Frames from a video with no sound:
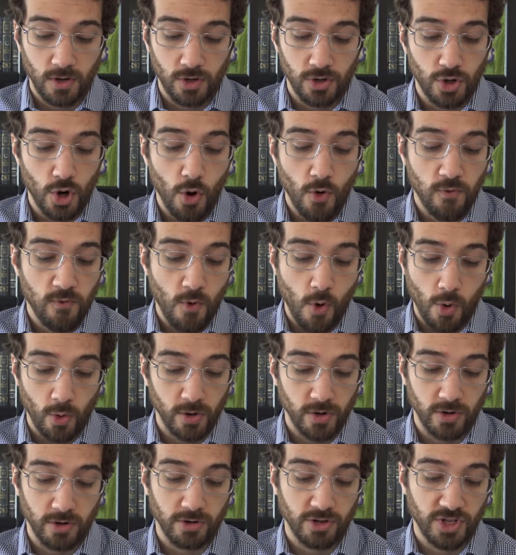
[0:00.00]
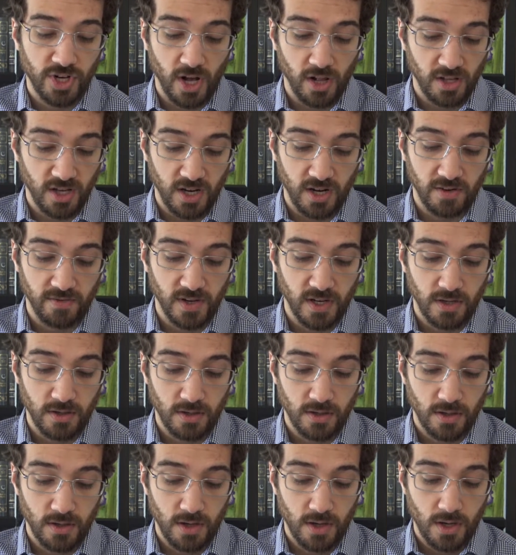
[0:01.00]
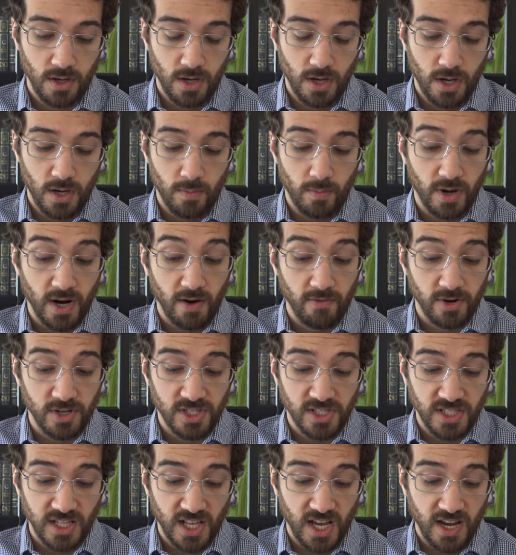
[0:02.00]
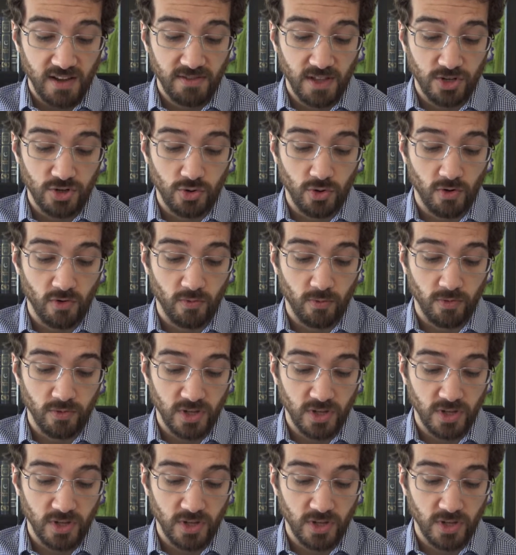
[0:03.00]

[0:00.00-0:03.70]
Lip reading: No foreigner shall eat of it, but every slave that